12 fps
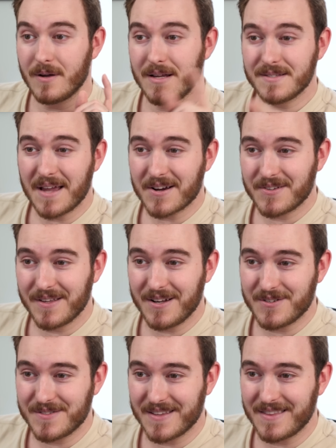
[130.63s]
is actually an
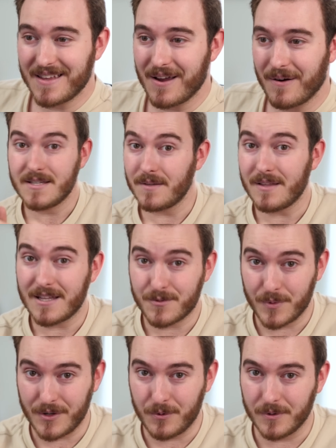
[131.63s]
interesting thing here. Something that's
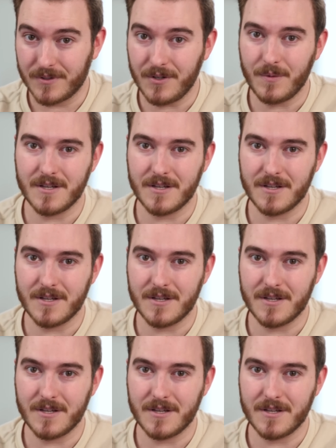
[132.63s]
pretty cool too